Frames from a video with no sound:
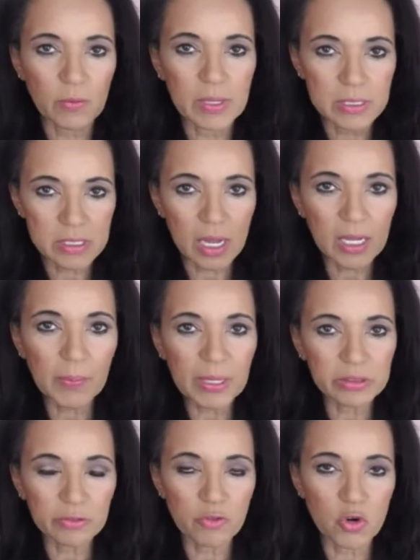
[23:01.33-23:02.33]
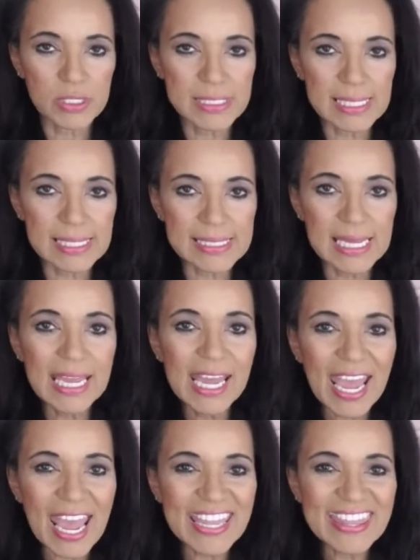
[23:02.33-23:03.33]
I want to talk about the four C's.
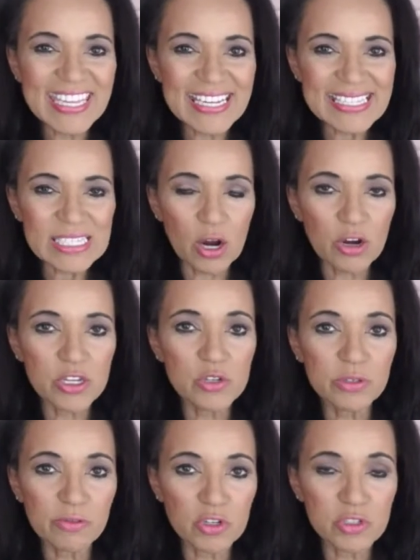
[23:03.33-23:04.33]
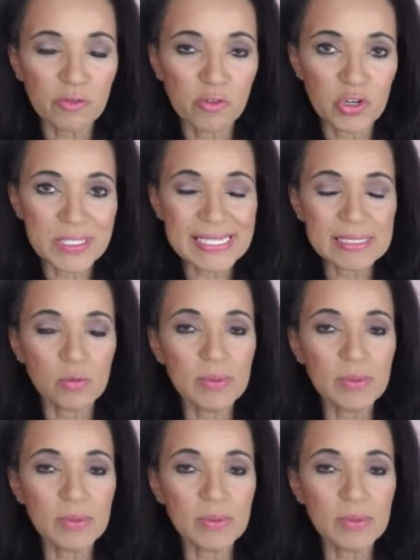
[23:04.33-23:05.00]
And these are universal four C's.